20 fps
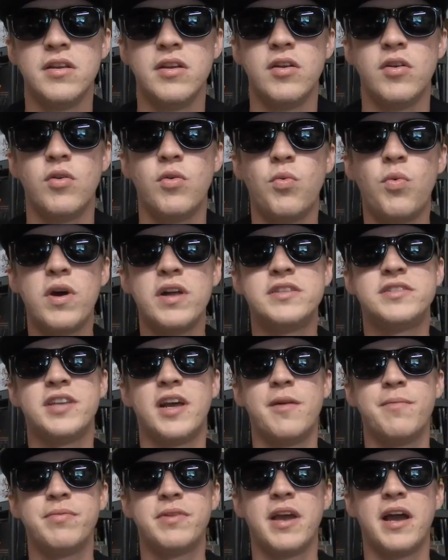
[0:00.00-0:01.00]
What's
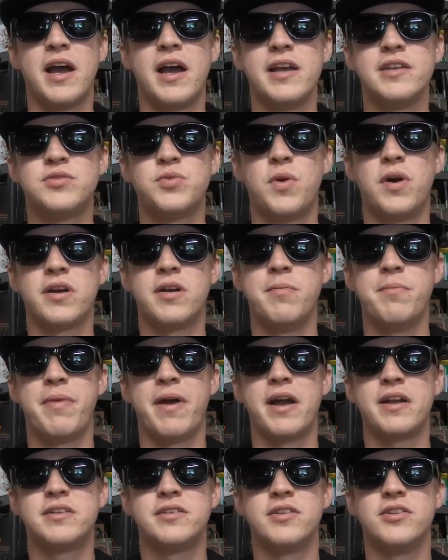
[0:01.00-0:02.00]
up, guys? Welcome
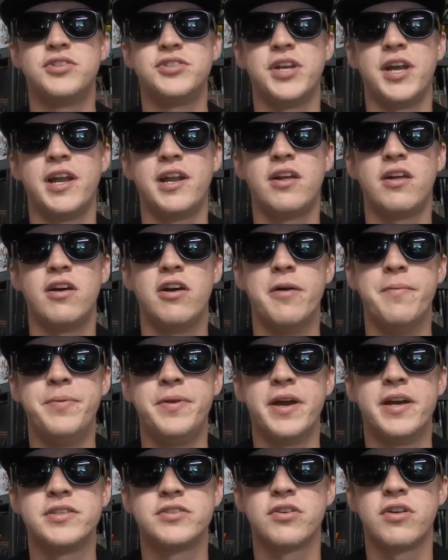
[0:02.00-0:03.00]
back to the channel. I hope you
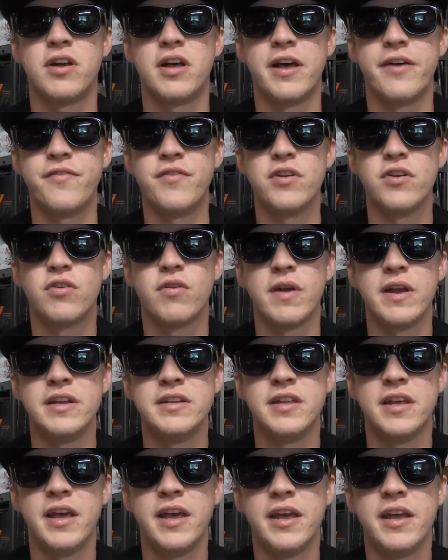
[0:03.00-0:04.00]
guys are all having a great
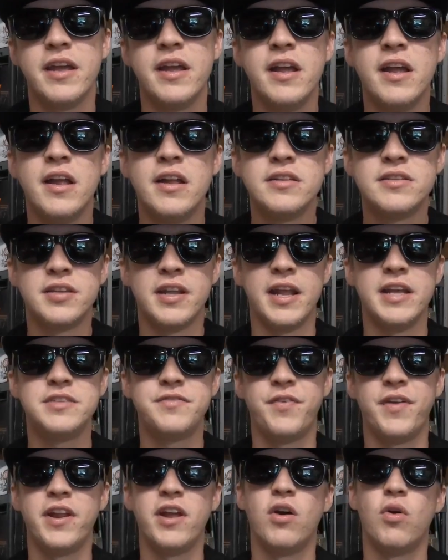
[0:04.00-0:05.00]
day. Today's
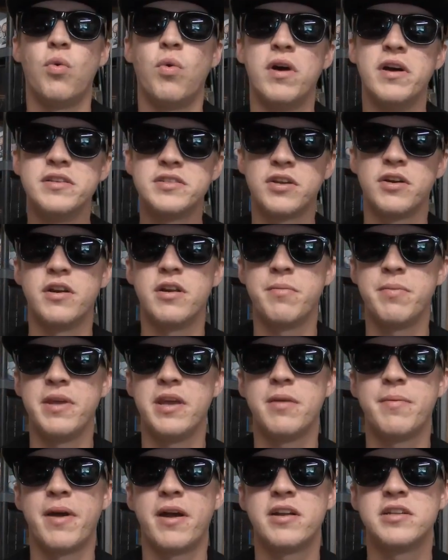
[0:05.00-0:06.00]
video was going to
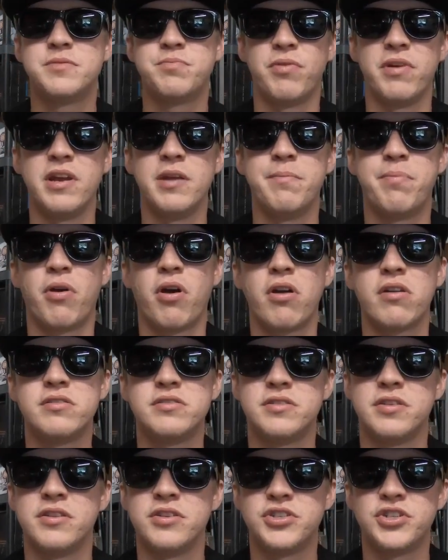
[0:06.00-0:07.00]
be about us bringing
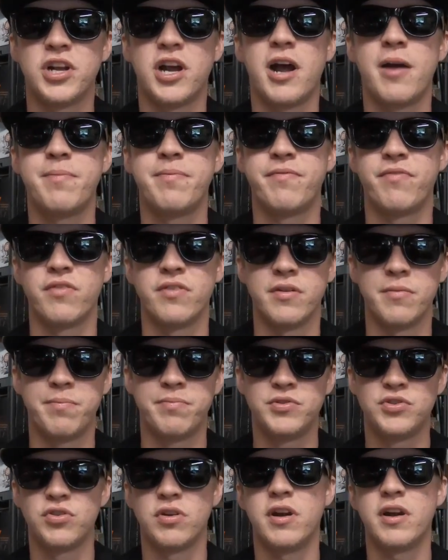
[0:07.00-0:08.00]
parts to the shop for the
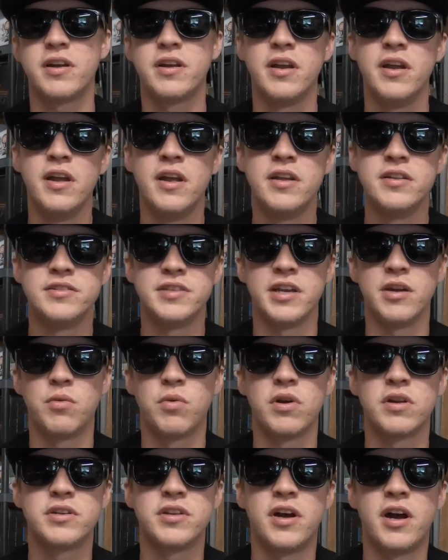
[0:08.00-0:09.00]
truck to get
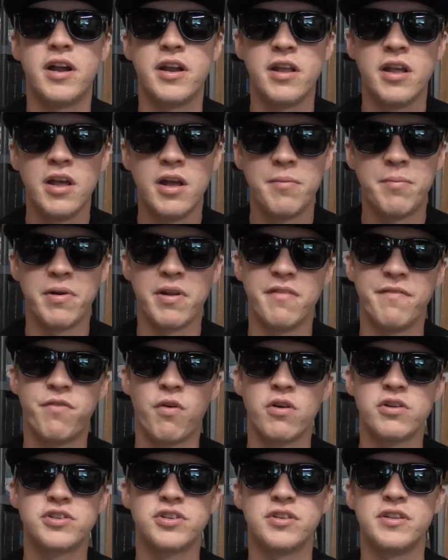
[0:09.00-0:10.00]
worked on, but
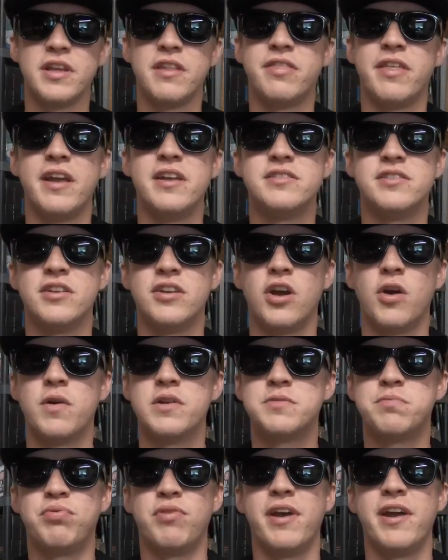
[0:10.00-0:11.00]
unfortunately things didn't go
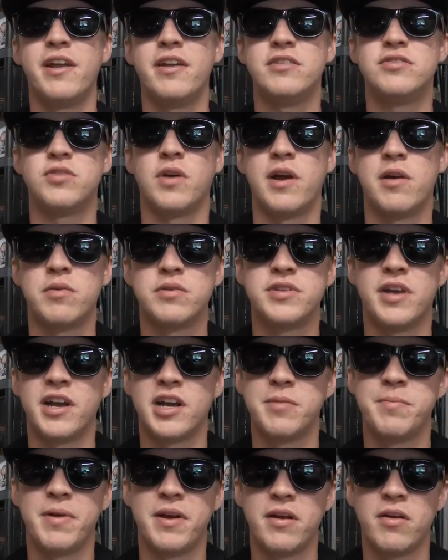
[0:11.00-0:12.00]
as planned, so I will
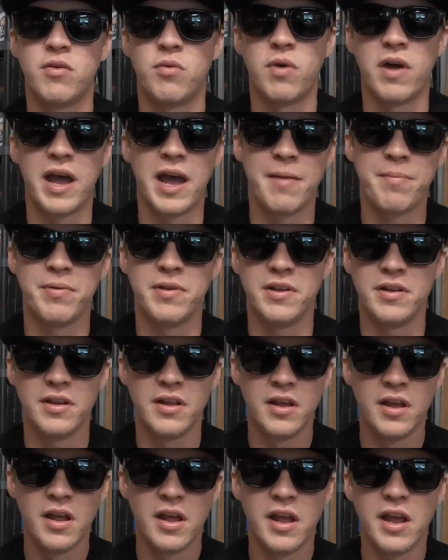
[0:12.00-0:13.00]
talk about what happened
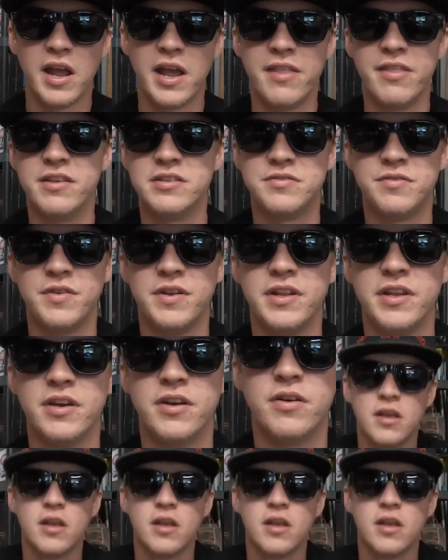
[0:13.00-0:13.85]
in this video.